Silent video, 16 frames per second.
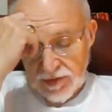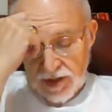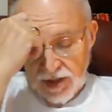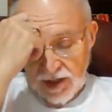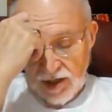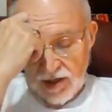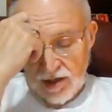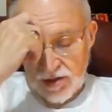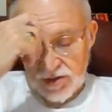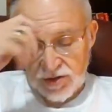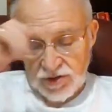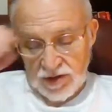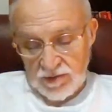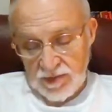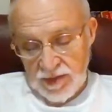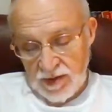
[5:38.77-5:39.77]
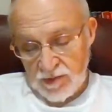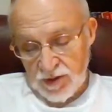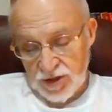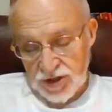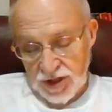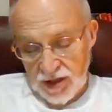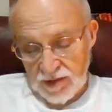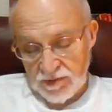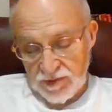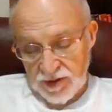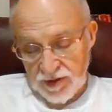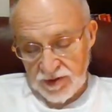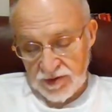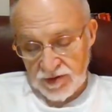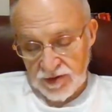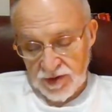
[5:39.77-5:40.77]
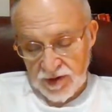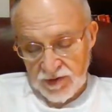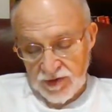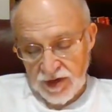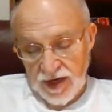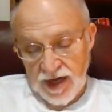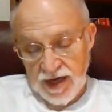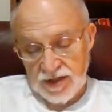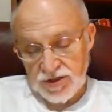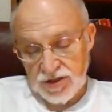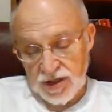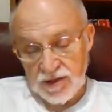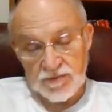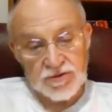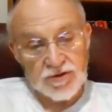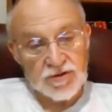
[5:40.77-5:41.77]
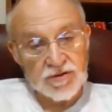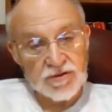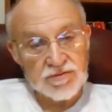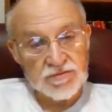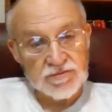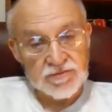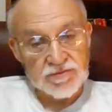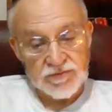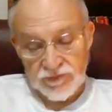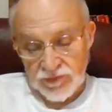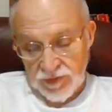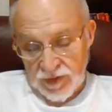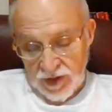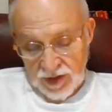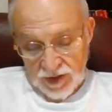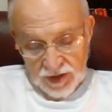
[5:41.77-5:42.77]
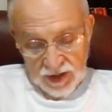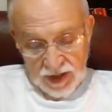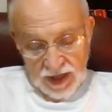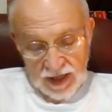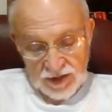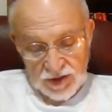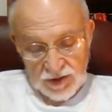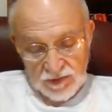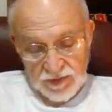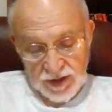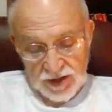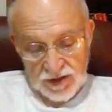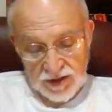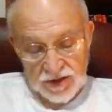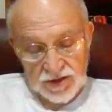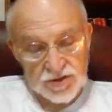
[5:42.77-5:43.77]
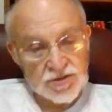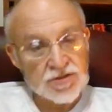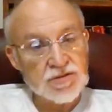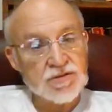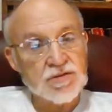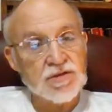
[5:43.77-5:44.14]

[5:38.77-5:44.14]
He also had membership in the Knights Templar, the Knights of Pythias,